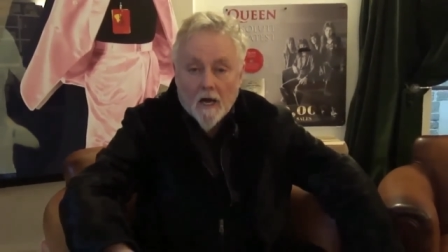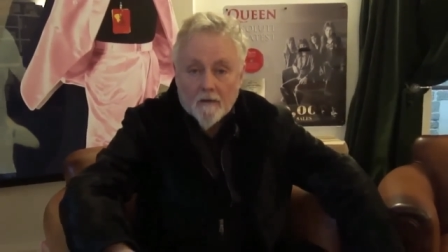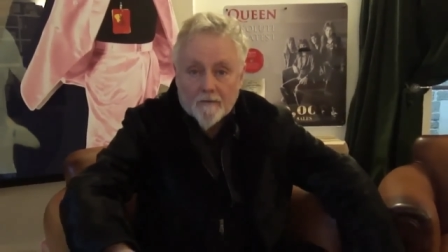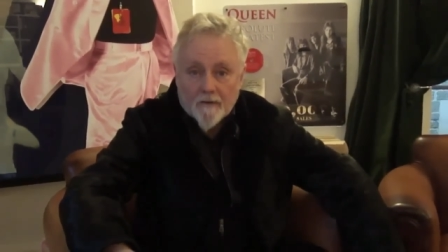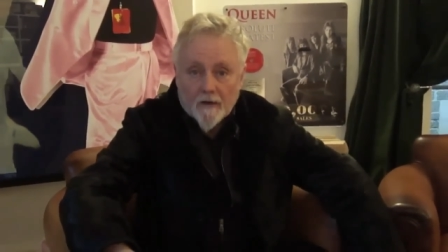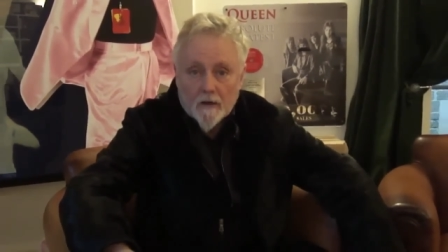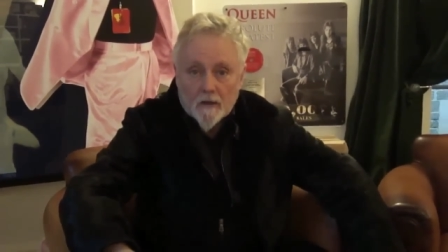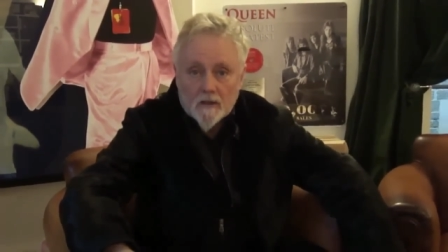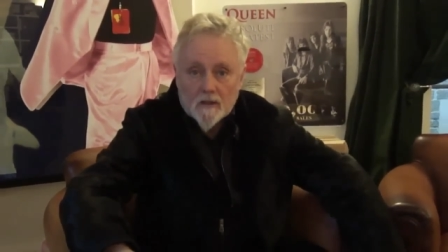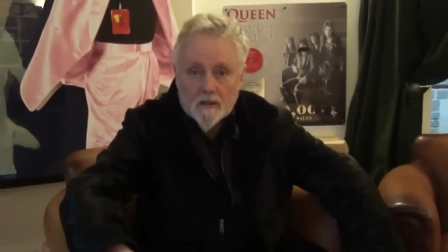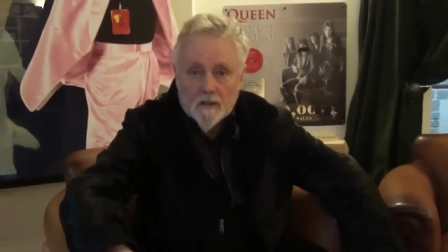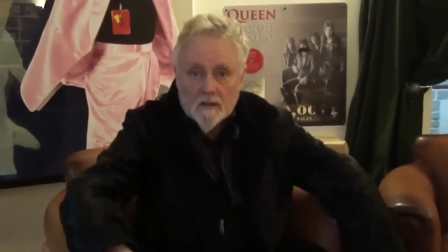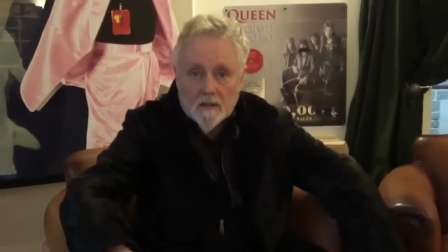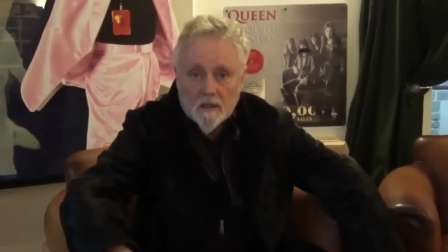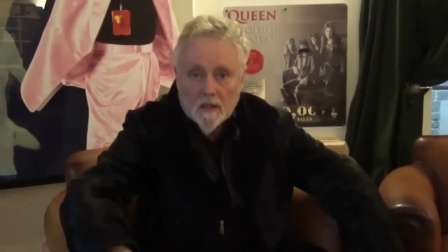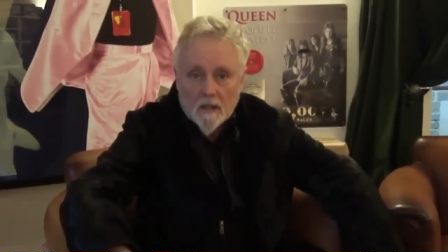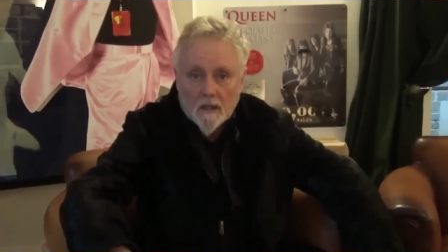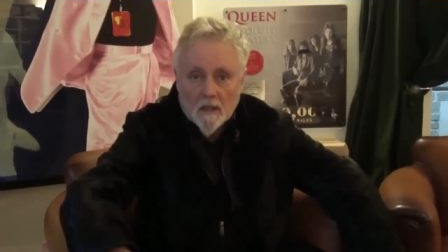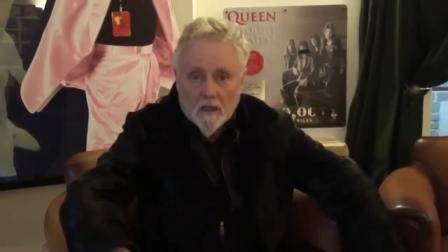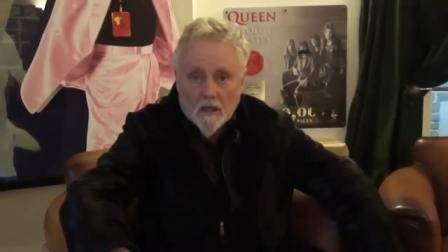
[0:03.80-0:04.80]
Hi
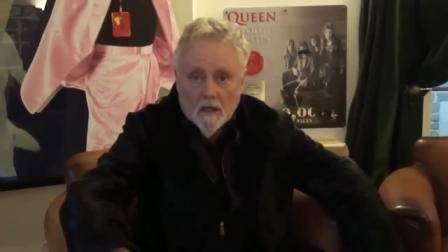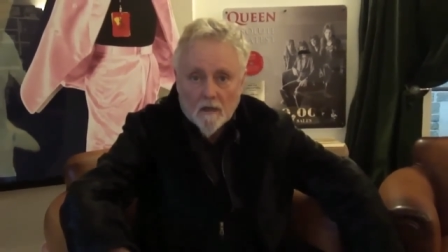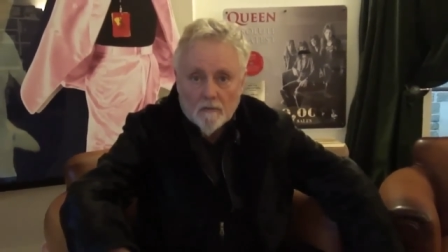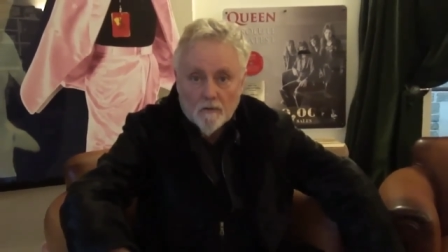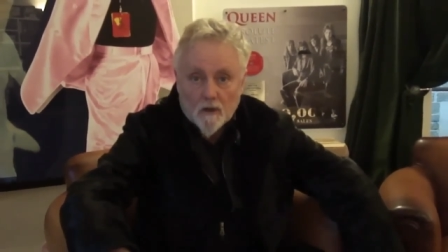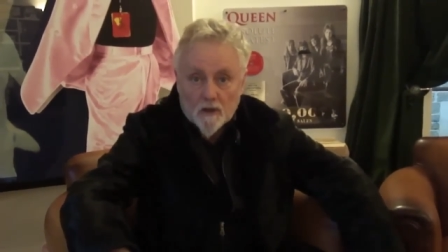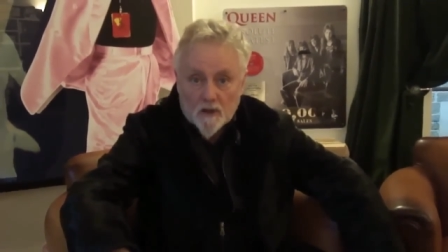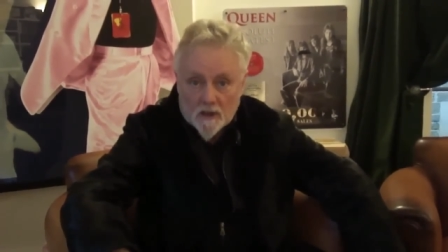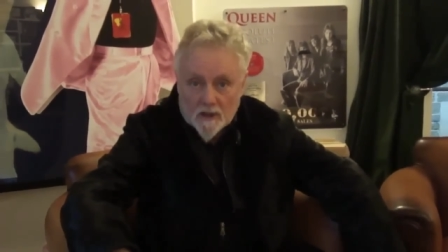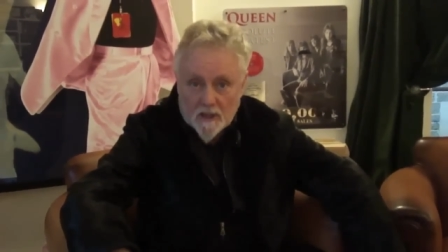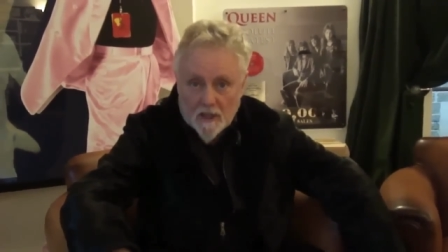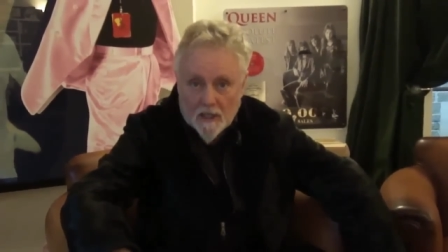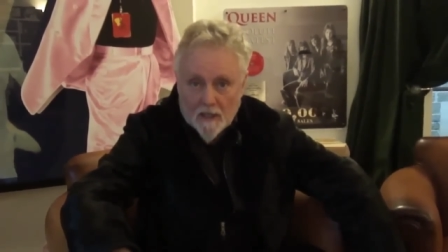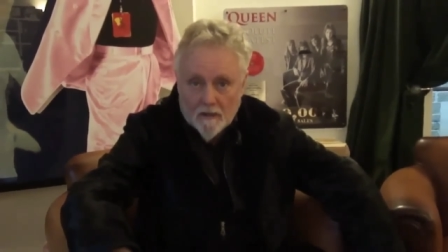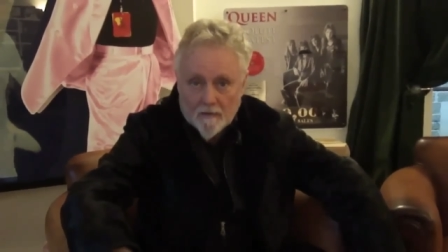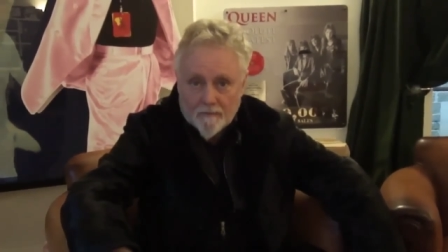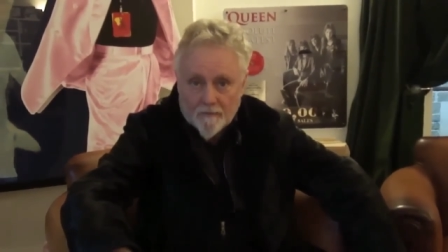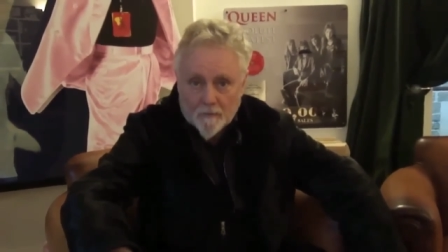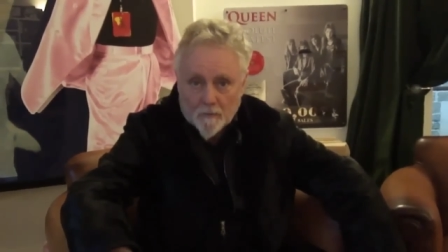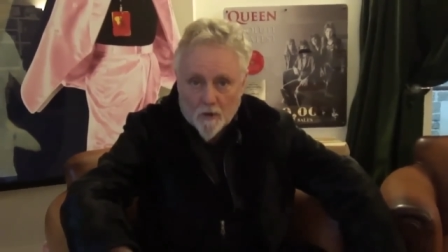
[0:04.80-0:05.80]
folks, uh, Roger
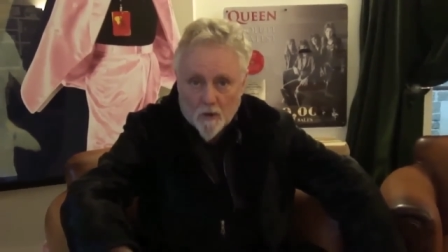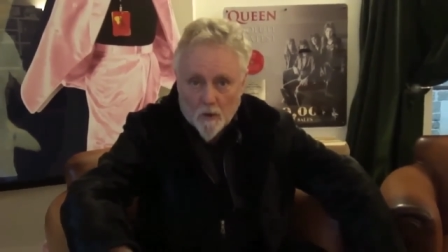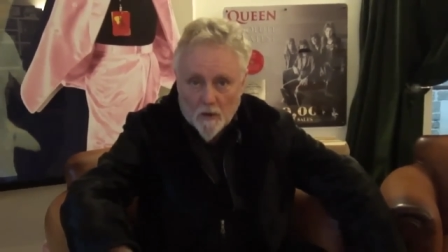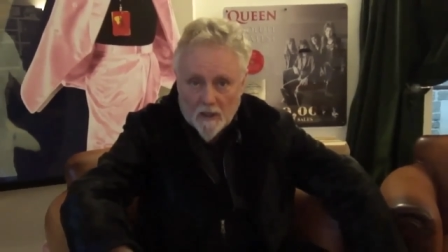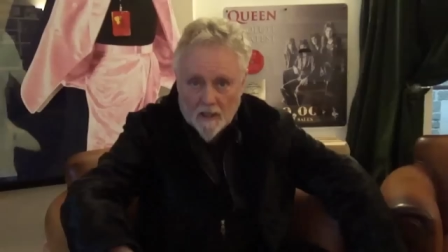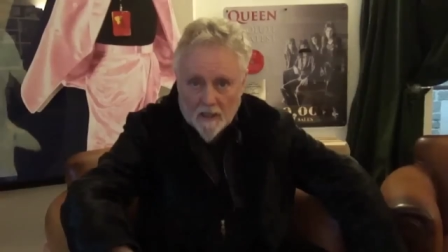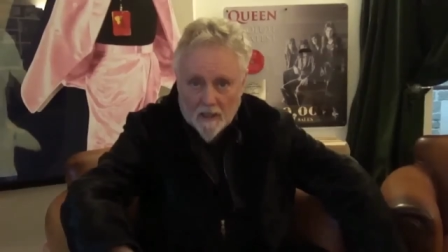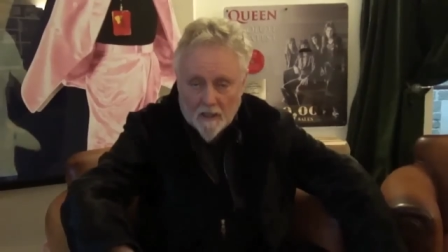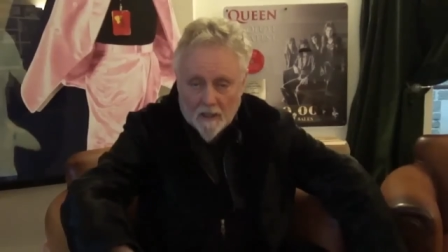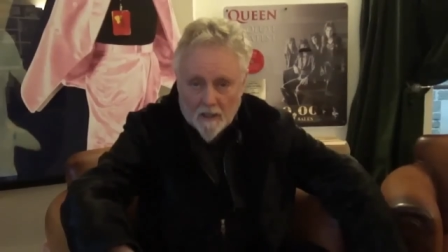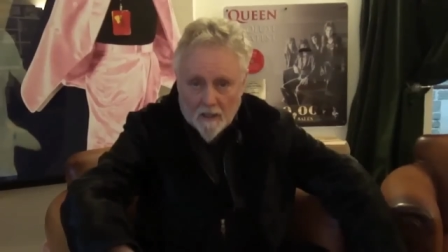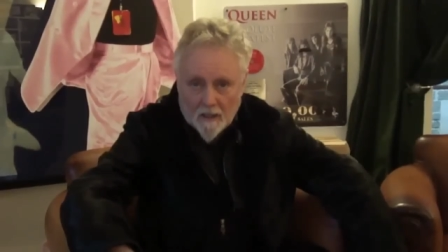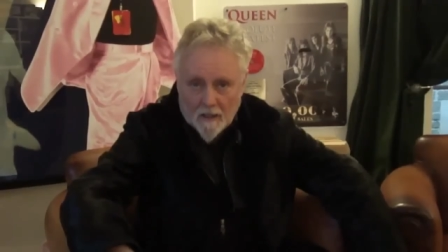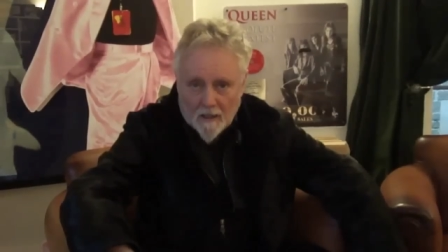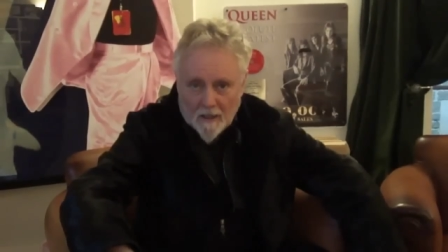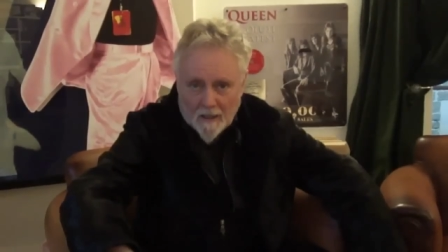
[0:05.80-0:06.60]
Taylor from Queen here.